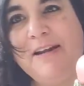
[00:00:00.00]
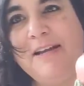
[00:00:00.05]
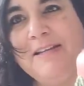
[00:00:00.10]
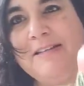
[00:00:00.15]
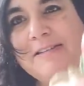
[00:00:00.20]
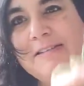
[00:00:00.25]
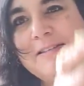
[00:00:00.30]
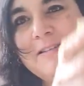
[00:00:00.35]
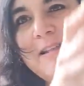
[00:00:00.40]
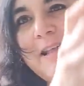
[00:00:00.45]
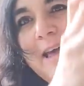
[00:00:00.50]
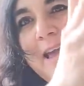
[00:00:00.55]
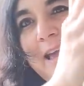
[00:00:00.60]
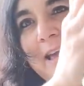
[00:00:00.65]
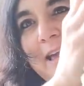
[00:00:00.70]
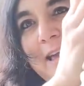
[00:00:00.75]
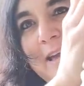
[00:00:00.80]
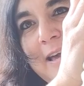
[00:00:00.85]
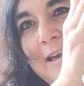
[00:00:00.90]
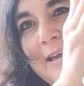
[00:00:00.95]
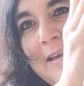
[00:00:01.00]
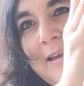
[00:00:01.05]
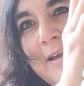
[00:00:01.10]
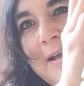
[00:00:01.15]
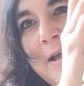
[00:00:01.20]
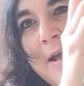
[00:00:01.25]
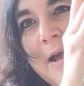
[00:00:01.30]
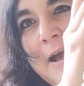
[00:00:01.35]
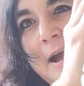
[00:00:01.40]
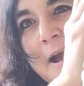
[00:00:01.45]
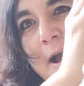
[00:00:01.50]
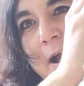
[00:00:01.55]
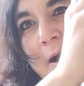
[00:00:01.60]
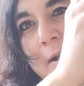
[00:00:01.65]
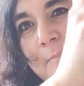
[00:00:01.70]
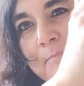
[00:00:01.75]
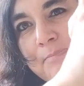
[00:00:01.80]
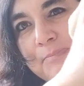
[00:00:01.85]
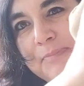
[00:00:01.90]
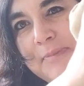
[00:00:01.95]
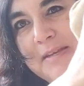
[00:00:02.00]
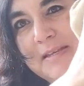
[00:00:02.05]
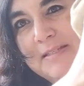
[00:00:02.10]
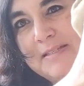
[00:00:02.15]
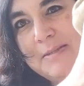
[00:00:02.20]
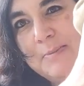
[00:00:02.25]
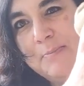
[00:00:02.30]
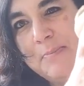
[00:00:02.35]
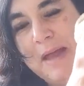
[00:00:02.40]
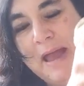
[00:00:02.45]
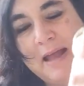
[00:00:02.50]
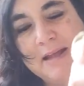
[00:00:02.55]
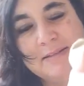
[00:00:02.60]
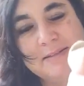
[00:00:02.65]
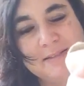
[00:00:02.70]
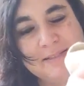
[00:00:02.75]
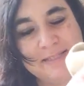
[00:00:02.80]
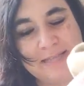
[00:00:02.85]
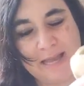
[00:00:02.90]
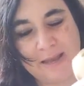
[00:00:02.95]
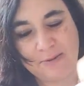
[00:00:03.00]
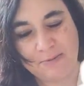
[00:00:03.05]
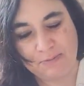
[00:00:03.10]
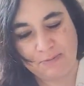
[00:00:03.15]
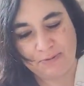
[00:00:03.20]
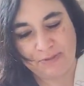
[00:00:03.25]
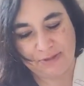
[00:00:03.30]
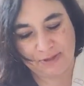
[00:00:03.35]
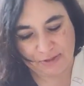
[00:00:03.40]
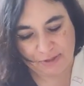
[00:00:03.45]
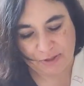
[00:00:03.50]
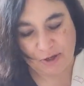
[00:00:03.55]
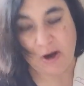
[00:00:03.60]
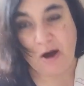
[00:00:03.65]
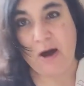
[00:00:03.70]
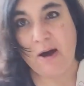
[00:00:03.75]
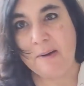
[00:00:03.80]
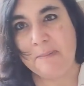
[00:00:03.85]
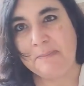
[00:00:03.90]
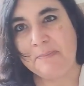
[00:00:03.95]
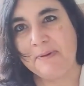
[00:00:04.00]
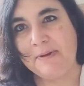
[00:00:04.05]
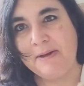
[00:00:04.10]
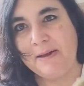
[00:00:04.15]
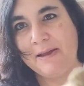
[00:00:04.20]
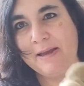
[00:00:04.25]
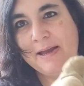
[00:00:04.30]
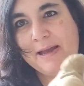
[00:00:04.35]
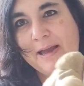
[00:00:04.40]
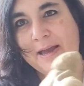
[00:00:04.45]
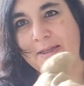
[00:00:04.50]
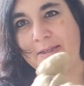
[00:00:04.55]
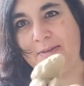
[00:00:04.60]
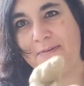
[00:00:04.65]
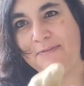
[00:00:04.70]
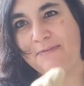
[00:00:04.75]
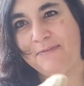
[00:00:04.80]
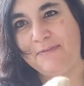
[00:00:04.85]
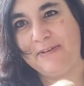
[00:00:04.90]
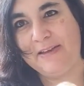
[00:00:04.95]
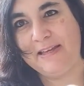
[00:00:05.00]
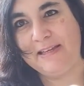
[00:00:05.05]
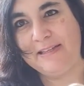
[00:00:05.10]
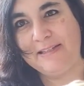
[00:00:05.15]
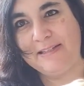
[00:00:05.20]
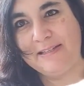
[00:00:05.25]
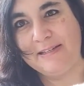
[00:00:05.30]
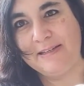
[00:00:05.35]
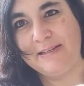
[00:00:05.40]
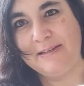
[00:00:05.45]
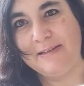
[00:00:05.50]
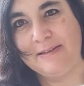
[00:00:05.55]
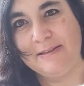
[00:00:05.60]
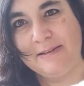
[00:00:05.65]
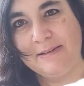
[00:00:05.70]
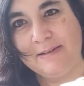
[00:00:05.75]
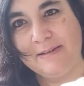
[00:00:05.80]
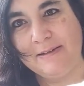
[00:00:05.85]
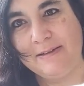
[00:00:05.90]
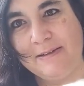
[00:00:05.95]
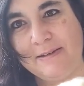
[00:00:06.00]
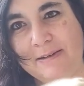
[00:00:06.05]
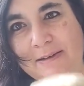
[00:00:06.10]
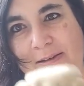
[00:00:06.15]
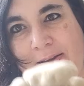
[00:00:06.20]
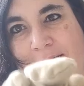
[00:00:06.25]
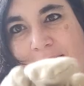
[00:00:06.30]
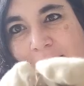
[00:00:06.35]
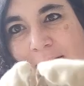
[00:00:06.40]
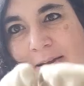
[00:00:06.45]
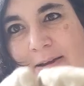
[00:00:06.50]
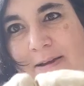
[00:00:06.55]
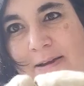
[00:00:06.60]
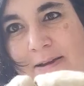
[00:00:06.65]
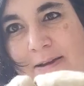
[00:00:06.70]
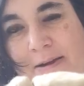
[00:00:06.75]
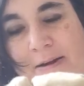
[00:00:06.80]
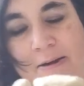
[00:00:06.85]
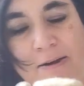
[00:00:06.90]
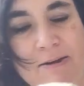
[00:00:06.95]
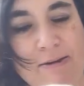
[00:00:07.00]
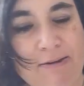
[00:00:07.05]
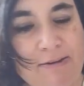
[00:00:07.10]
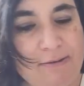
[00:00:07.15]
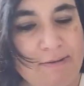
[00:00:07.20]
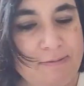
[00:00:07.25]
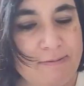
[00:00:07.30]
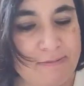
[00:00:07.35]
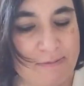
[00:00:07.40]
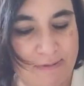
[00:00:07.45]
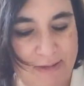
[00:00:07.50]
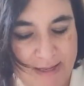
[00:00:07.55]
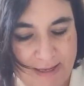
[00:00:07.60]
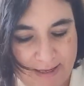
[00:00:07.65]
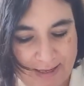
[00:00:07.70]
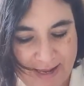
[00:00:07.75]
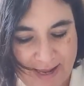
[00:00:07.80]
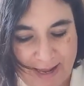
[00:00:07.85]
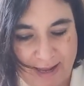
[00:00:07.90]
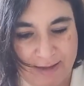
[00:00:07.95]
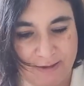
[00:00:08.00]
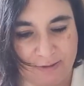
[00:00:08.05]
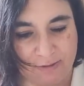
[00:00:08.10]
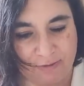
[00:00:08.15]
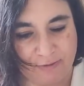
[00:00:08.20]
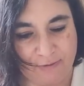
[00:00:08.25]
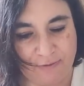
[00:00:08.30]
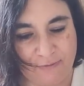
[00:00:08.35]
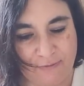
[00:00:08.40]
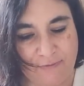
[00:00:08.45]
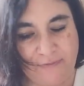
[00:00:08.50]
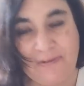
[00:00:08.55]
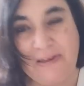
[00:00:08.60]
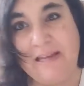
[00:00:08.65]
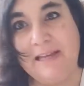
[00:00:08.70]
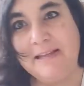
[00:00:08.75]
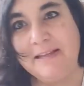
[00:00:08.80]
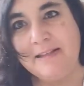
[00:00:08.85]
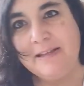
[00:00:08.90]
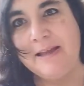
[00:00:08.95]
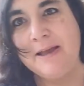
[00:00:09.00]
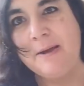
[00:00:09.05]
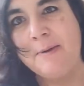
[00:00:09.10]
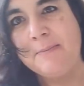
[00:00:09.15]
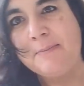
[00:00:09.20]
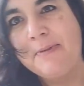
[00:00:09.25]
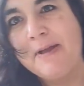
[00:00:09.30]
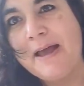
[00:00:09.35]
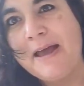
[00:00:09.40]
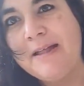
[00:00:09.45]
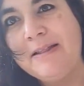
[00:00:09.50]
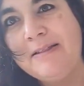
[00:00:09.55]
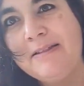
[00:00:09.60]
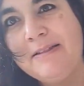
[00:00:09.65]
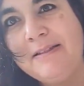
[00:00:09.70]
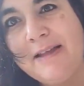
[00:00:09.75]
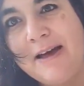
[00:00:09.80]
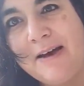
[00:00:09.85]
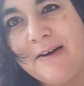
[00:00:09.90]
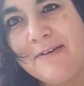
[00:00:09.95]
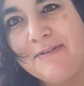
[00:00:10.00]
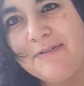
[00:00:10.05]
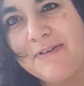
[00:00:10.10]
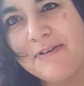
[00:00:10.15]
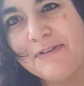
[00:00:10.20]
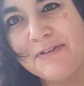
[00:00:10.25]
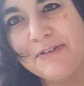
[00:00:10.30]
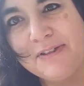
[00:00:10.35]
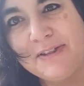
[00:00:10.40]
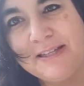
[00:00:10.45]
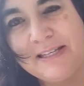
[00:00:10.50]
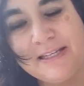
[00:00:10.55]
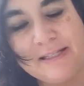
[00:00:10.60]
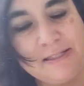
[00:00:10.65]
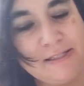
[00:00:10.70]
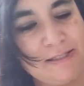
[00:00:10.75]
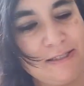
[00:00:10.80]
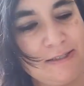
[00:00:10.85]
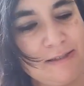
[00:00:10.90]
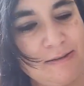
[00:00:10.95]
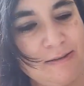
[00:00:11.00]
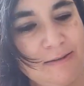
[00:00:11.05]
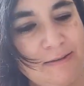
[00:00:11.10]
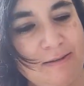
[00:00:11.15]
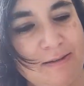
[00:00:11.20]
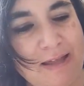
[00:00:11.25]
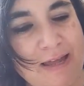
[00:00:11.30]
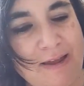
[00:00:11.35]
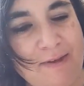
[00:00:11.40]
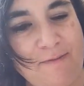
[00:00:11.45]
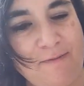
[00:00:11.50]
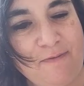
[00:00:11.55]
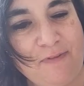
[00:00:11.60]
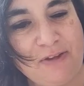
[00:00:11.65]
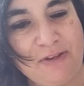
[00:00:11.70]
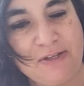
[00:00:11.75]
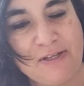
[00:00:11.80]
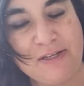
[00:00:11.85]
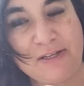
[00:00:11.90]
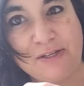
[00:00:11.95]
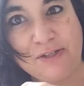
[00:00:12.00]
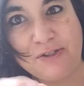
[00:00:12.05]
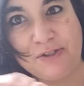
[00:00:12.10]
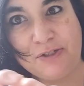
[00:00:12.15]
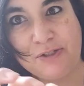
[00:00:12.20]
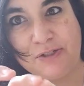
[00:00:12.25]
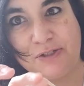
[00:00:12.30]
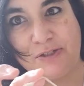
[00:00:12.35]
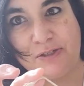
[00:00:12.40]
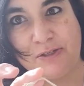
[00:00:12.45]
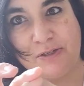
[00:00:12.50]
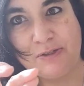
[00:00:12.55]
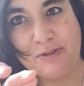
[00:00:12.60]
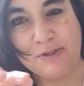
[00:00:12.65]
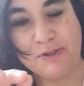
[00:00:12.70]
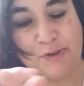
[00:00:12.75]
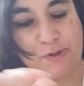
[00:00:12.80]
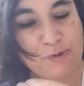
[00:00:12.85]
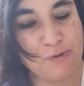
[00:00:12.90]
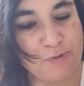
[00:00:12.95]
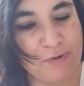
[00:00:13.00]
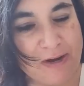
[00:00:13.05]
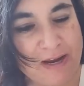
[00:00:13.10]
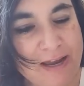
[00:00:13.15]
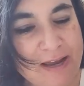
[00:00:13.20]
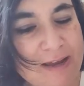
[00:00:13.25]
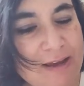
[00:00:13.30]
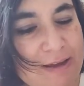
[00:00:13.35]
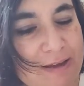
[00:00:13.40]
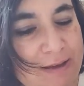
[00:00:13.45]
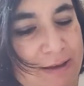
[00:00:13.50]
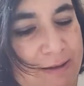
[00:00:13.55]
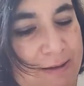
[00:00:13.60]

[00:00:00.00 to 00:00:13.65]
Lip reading: It's like, it's a pant set with the top. And the feet are like hen's feet. But I love this like vintage string.